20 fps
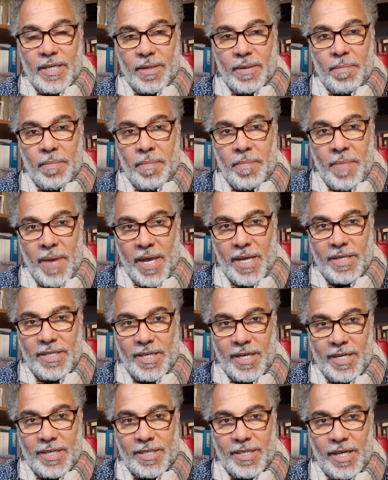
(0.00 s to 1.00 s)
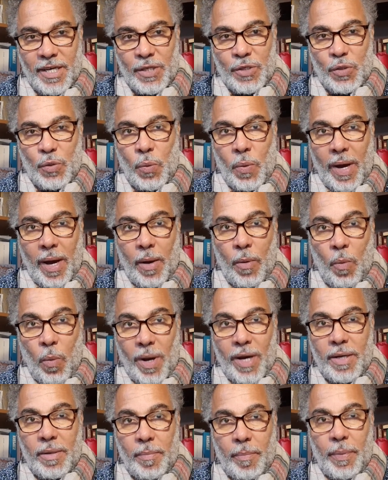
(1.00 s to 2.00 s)
made us into
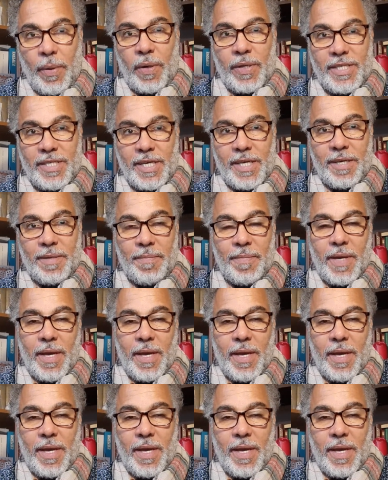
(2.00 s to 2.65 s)
one body.